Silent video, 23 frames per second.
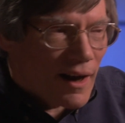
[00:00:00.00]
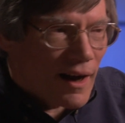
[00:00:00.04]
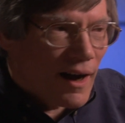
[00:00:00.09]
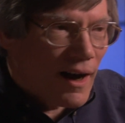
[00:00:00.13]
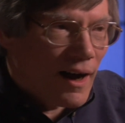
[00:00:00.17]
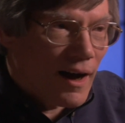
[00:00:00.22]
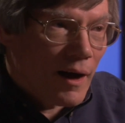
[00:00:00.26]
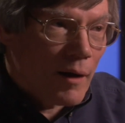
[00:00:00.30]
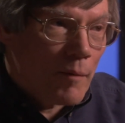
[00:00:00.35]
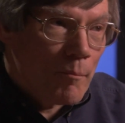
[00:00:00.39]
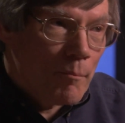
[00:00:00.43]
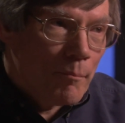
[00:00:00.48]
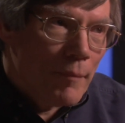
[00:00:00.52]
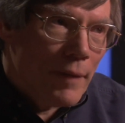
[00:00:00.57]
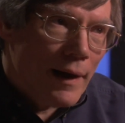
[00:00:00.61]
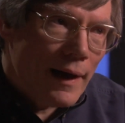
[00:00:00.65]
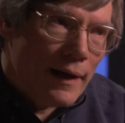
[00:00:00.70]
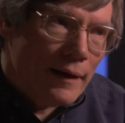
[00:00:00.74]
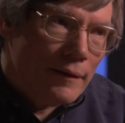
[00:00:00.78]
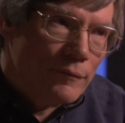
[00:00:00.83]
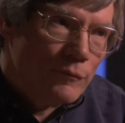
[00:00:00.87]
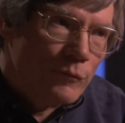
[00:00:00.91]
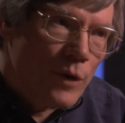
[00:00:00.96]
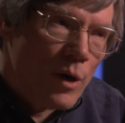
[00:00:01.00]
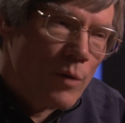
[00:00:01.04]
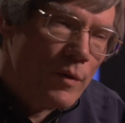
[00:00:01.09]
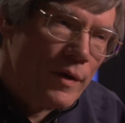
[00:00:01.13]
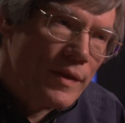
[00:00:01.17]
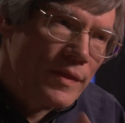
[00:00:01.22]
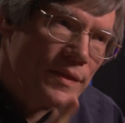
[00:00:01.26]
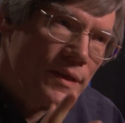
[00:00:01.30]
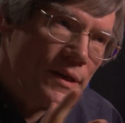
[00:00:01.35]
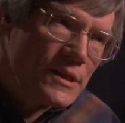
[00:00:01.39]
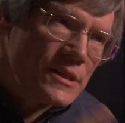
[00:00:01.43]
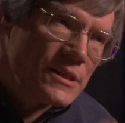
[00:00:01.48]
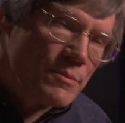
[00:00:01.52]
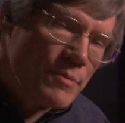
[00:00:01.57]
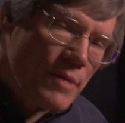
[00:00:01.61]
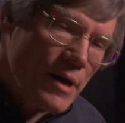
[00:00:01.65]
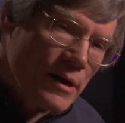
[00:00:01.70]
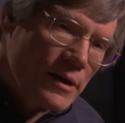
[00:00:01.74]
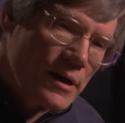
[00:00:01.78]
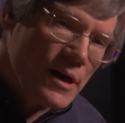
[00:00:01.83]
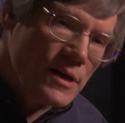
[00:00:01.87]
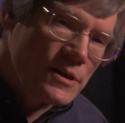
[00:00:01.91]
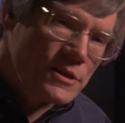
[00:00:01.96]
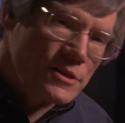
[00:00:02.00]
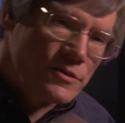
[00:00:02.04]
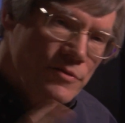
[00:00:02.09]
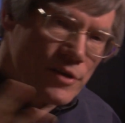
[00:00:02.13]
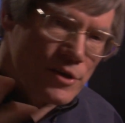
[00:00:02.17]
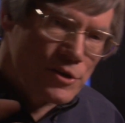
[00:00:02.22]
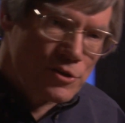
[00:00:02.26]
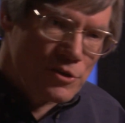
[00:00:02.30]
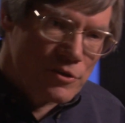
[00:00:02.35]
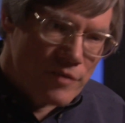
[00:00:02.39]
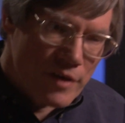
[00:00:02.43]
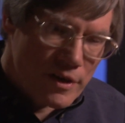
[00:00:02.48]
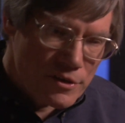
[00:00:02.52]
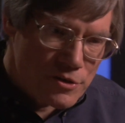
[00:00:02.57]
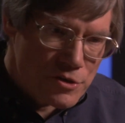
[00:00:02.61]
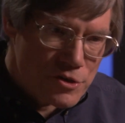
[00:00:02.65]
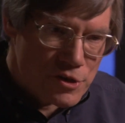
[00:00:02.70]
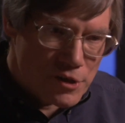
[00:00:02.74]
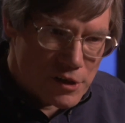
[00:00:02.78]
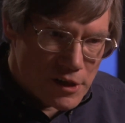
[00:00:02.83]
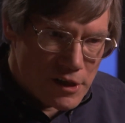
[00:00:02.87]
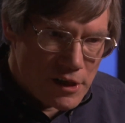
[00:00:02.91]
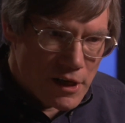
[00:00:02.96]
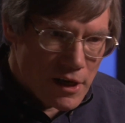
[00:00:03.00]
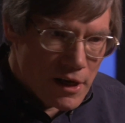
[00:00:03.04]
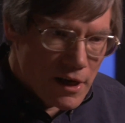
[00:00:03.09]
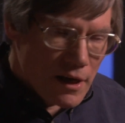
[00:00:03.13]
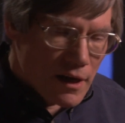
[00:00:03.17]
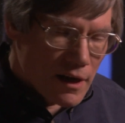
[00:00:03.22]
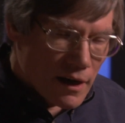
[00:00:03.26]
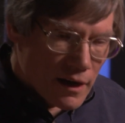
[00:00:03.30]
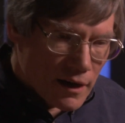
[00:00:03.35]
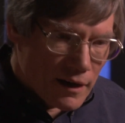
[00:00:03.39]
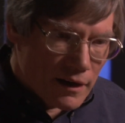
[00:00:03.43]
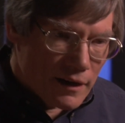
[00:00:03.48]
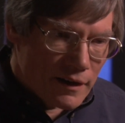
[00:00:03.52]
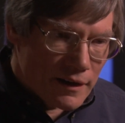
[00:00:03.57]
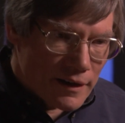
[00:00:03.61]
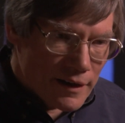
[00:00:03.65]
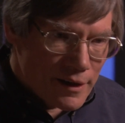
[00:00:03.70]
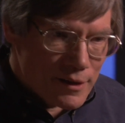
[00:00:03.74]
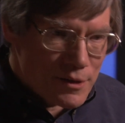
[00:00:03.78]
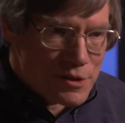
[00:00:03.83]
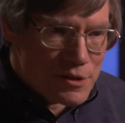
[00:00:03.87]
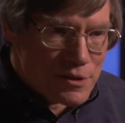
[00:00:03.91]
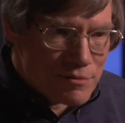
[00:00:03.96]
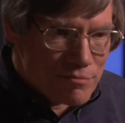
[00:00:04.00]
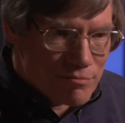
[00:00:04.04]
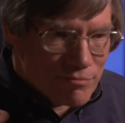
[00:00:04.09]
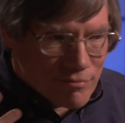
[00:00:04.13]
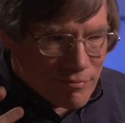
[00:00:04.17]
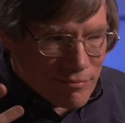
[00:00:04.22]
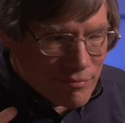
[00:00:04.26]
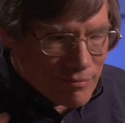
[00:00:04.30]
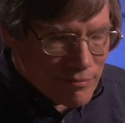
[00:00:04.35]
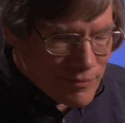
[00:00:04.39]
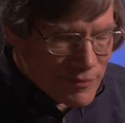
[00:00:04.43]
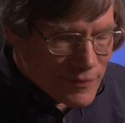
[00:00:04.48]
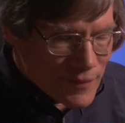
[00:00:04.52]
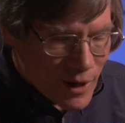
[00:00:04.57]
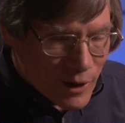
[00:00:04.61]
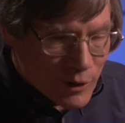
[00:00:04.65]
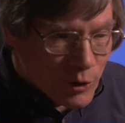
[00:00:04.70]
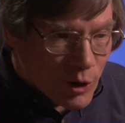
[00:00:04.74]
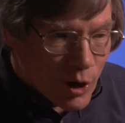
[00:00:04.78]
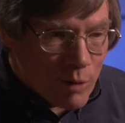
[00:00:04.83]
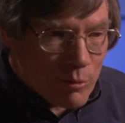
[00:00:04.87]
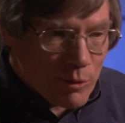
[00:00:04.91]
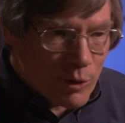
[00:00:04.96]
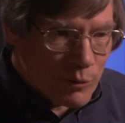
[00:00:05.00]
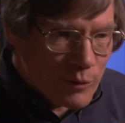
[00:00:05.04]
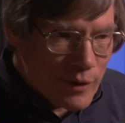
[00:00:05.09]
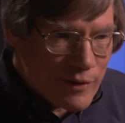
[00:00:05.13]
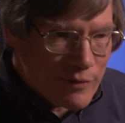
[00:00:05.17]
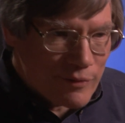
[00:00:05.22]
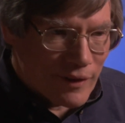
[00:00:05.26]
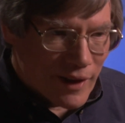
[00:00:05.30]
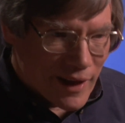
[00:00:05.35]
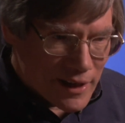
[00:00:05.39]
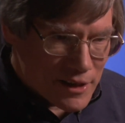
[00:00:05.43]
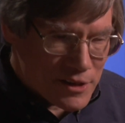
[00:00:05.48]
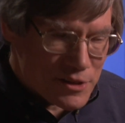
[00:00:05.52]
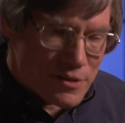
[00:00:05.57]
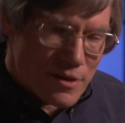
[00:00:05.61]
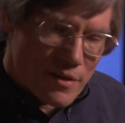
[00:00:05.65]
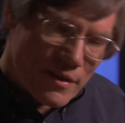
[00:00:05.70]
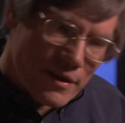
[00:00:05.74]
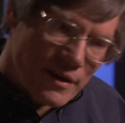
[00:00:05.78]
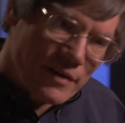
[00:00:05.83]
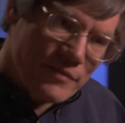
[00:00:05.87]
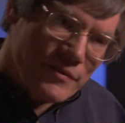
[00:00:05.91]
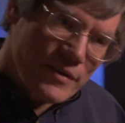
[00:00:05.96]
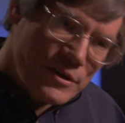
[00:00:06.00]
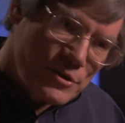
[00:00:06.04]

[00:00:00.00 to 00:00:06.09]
Uh, but when one thinks about conservation of energy, uh, it's a normal reflex to think of